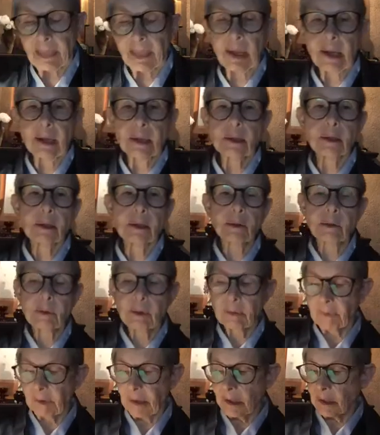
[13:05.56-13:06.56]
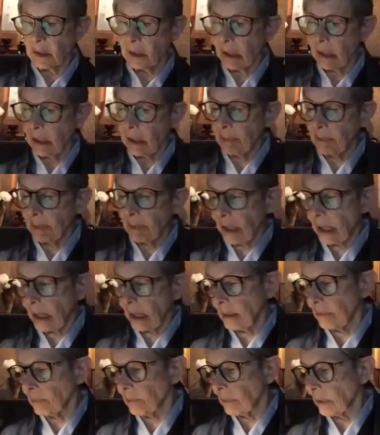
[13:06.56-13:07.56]
And so eventually he
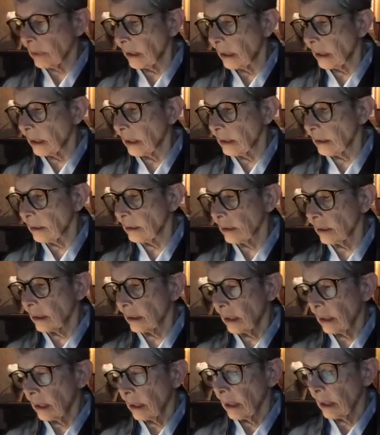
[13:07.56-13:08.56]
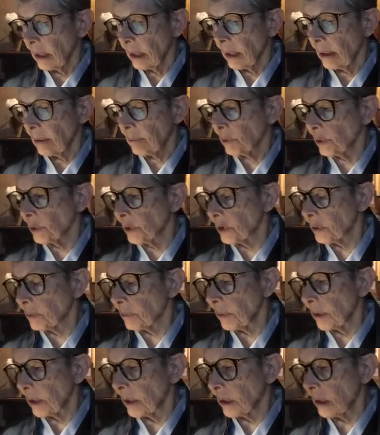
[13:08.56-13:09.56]
became a Buddhist
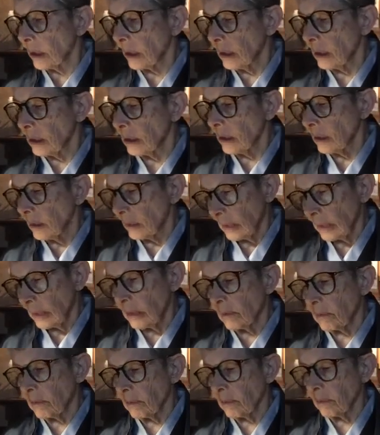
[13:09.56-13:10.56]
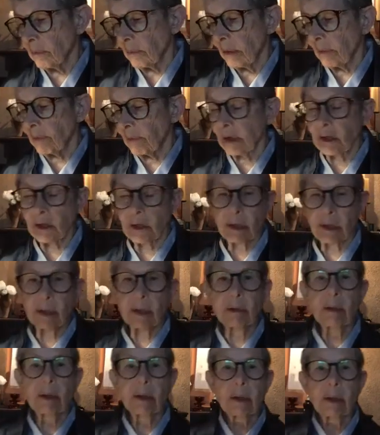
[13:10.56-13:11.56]
monk, and then
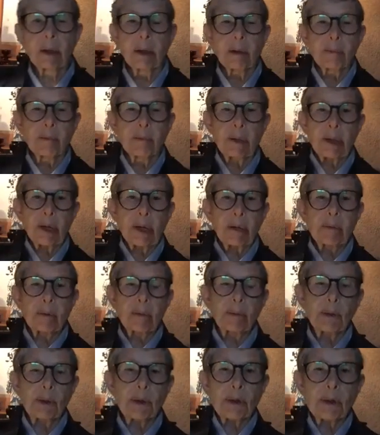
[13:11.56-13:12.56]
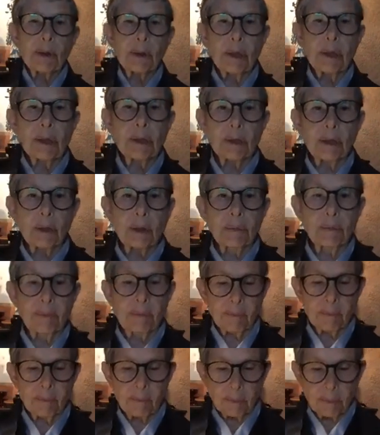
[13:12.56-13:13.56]
eventually became a Buddhist teacher.
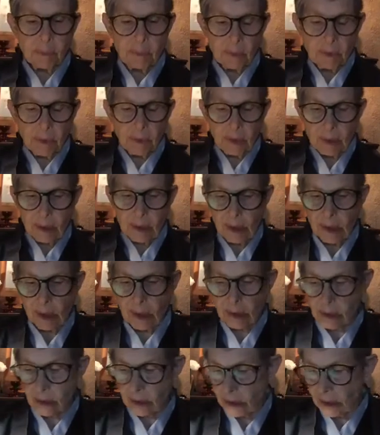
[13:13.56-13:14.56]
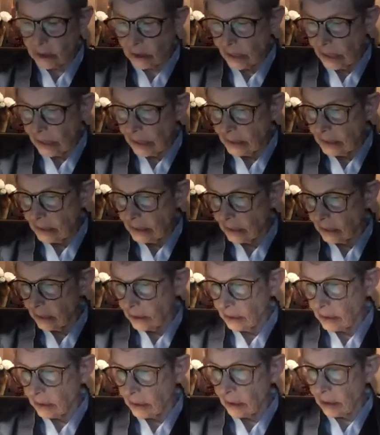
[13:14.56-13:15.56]
And he died
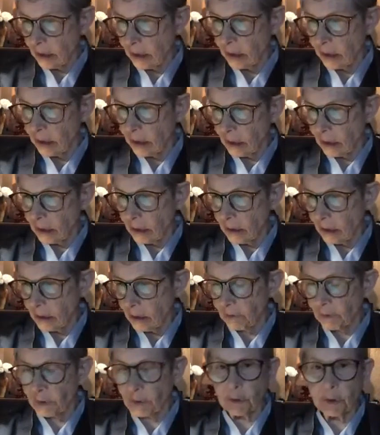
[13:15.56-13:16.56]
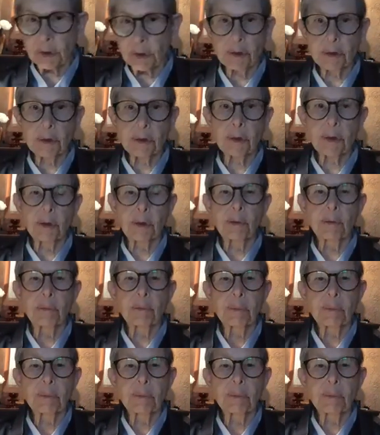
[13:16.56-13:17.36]
a few years ago,